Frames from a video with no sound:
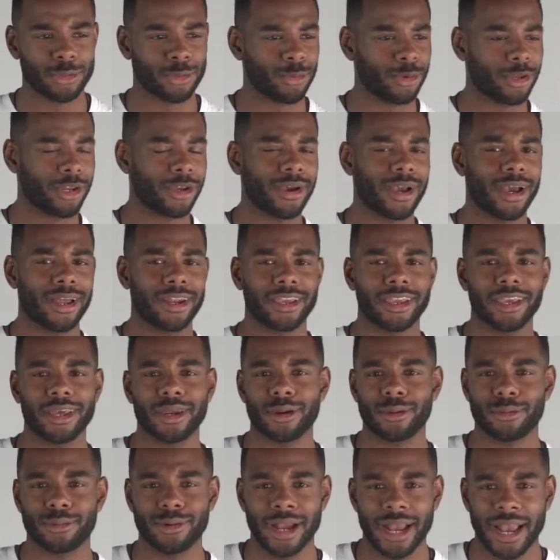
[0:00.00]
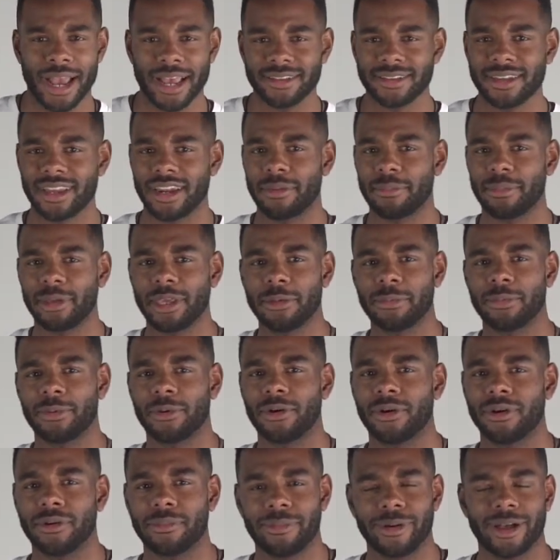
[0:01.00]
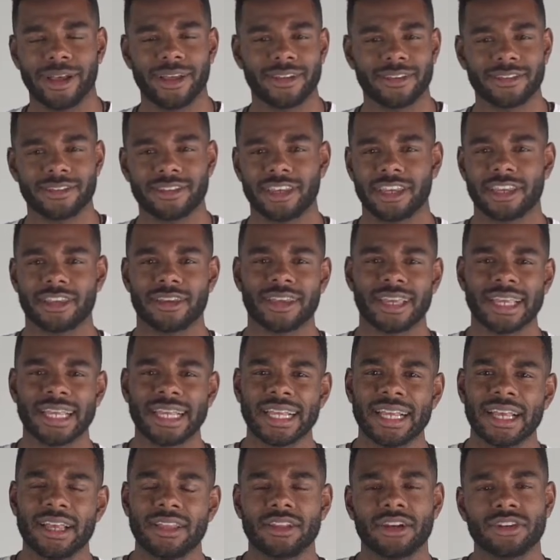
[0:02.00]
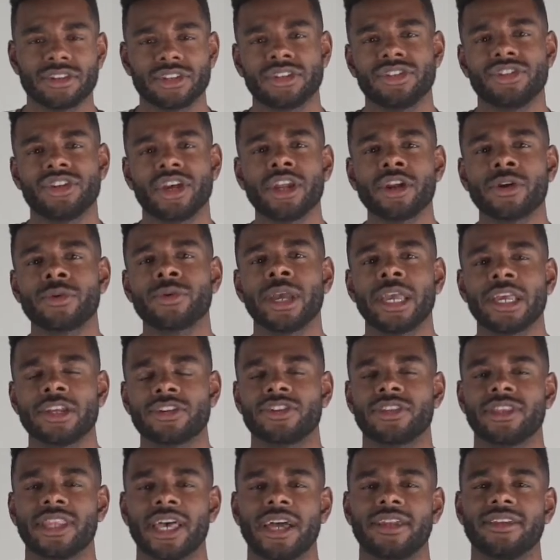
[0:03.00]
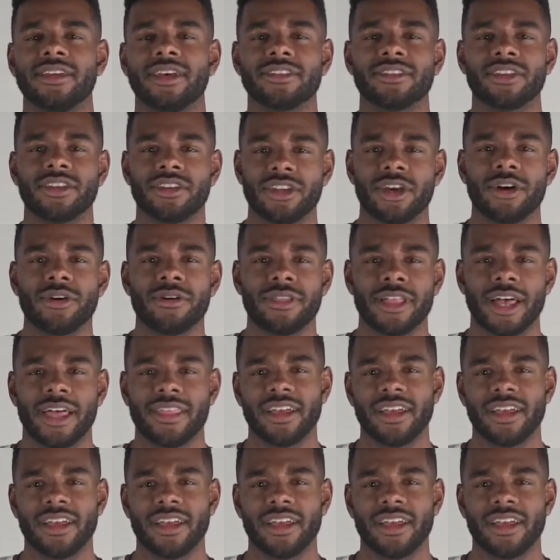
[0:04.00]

We know how to get a rise out of people, but it's like there's a generation that doesn't know that.